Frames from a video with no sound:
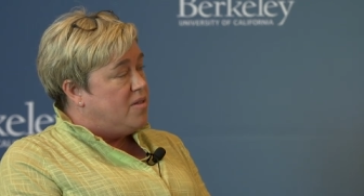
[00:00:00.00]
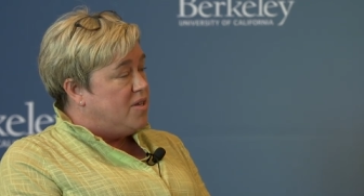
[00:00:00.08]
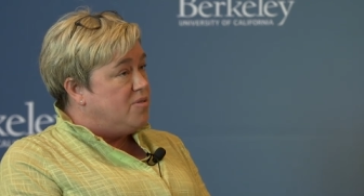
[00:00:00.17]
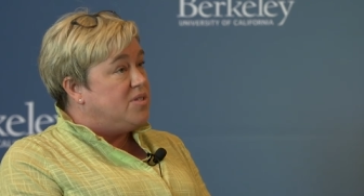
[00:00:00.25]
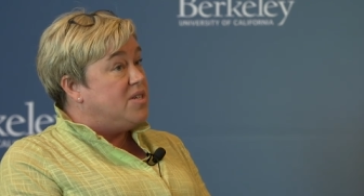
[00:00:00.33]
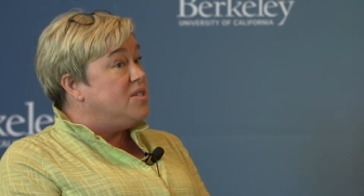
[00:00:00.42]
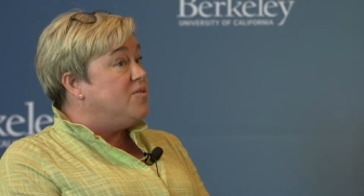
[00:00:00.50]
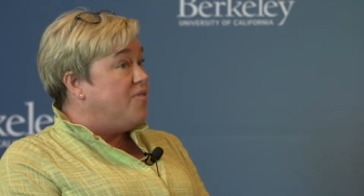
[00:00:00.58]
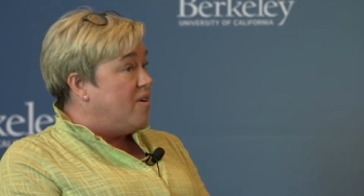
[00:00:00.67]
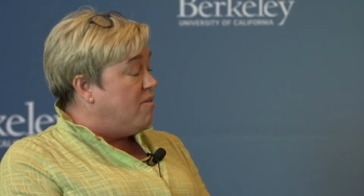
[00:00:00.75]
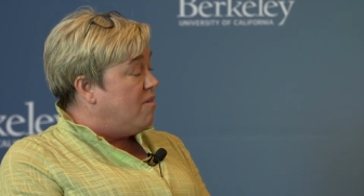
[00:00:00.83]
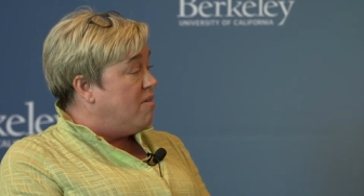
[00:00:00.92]
the UC's
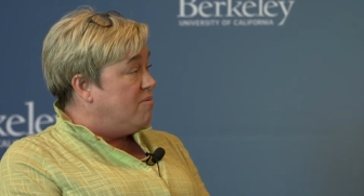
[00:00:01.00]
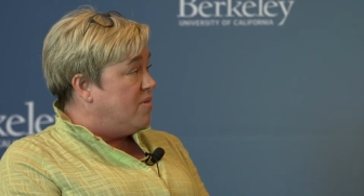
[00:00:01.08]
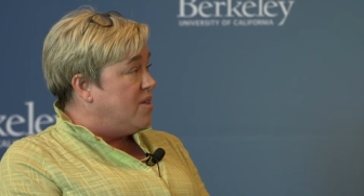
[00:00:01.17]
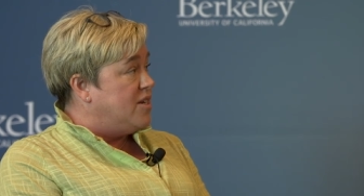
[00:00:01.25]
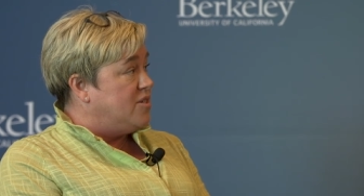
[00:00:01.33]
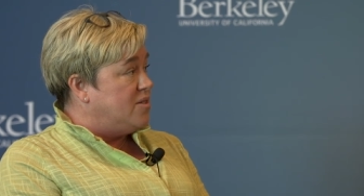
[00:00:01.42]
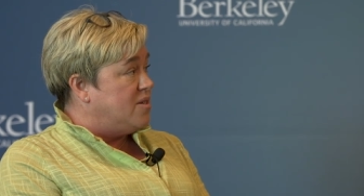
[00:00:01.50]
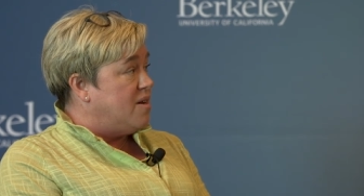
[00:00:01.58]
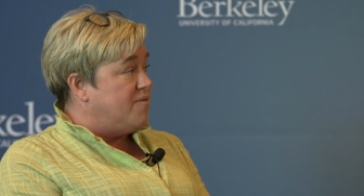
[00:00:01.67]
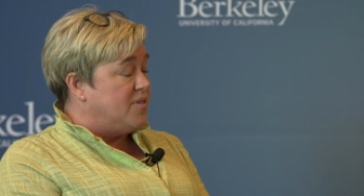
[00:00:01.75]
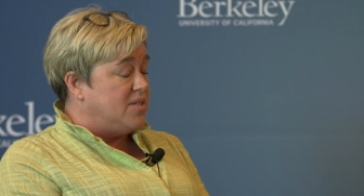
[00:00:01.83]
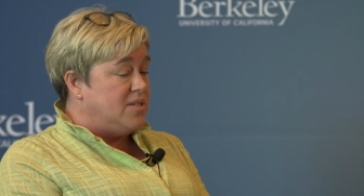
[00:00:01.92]
federal relations
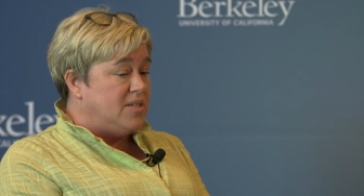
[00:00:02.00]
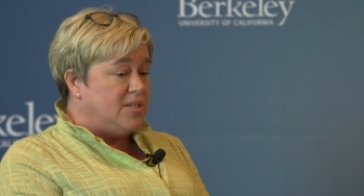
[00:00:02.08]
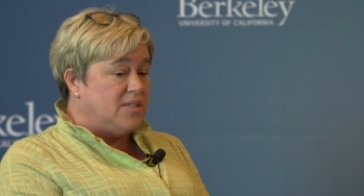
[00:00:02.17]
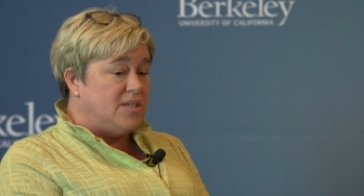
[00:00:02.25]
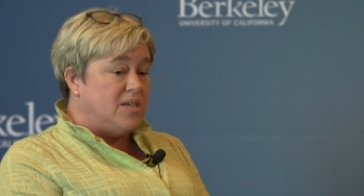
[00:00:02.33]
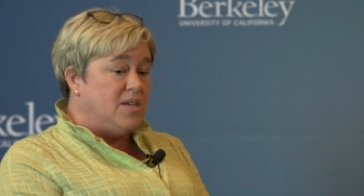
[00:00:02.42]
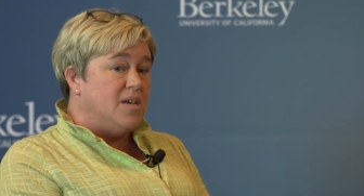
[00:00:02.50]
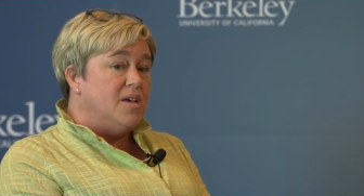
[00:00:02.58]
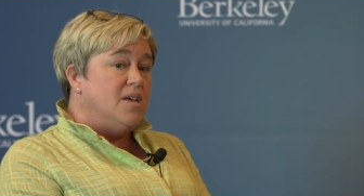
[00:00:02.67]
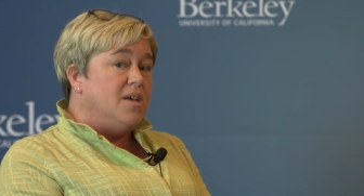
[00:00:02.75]
office in DC